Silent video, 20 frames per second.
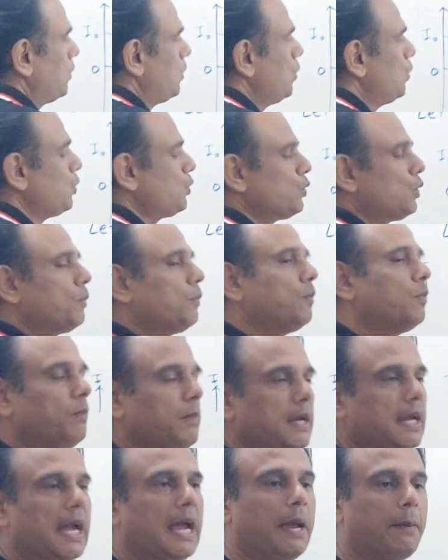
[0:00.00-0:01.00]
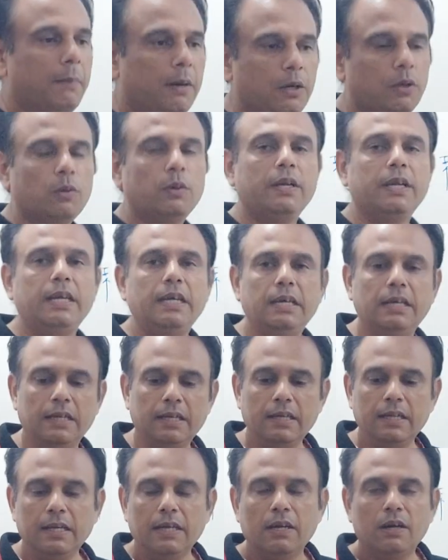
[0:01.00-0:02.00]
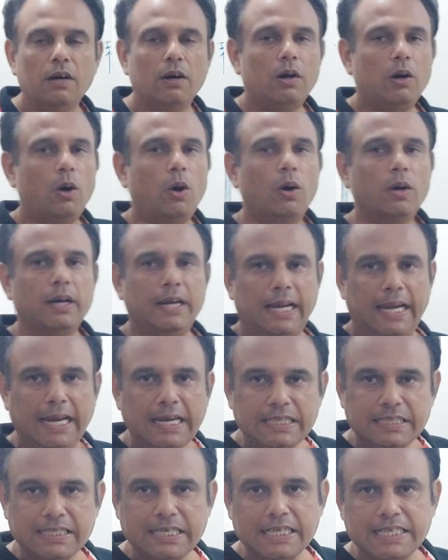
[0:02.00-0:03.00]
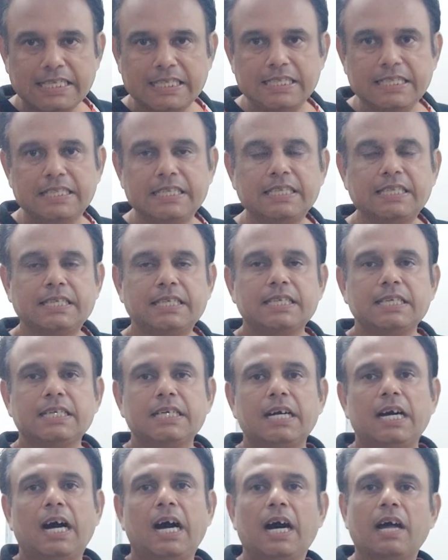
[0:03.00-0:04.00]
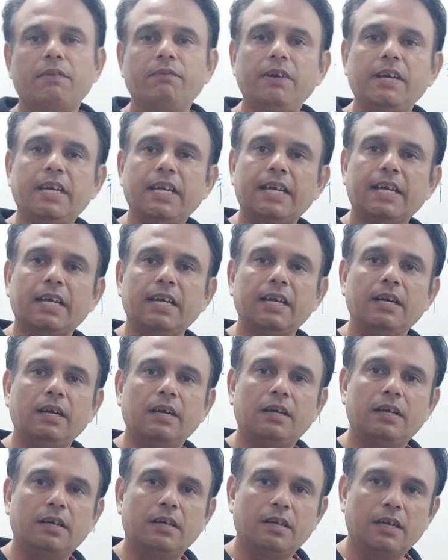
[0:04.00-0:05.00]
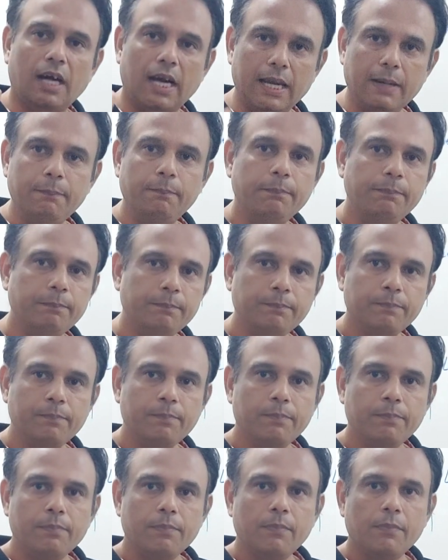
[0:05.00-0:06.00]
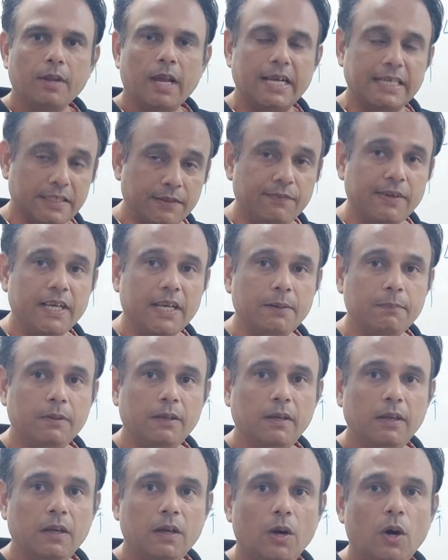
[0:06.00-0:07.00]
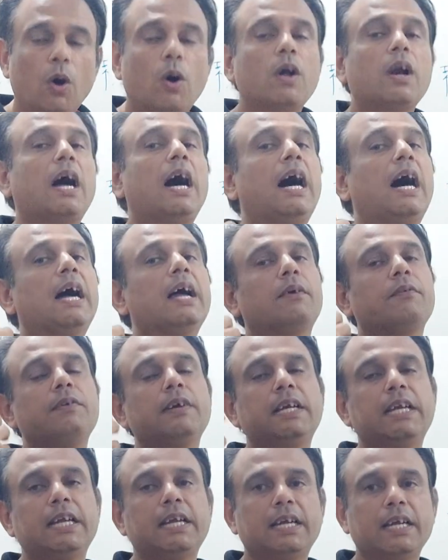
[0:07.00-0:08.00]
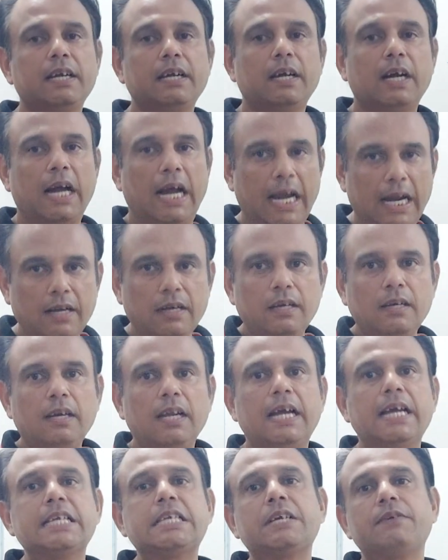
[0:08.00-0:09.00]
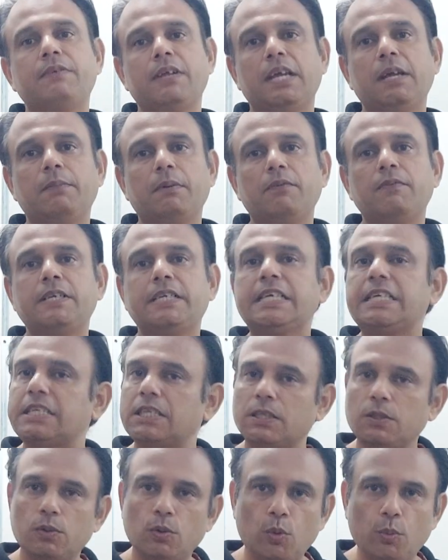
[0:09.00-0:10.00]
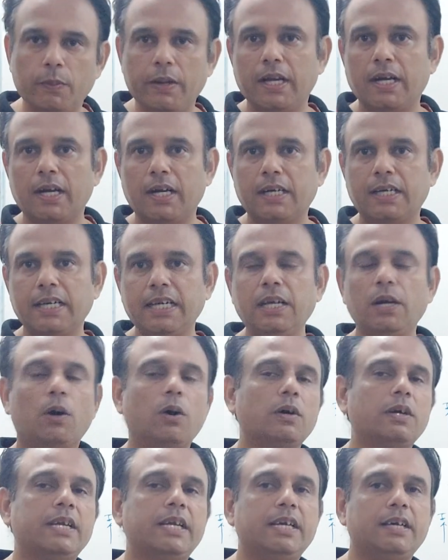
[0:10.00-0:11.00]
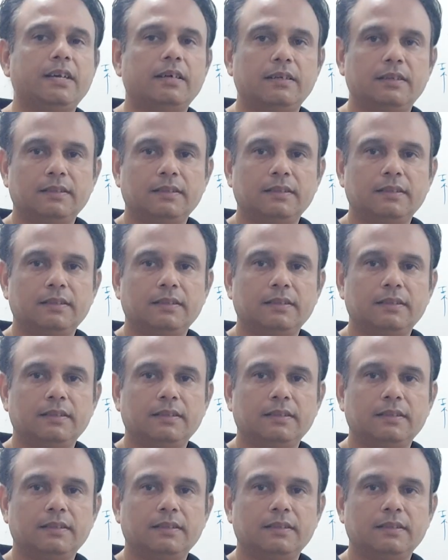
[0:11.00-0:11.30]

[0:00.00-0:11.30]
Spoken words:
you should be able to read on x-axis, are we taking time as a variable or are we taking angle as a variable, which is omega t or theta.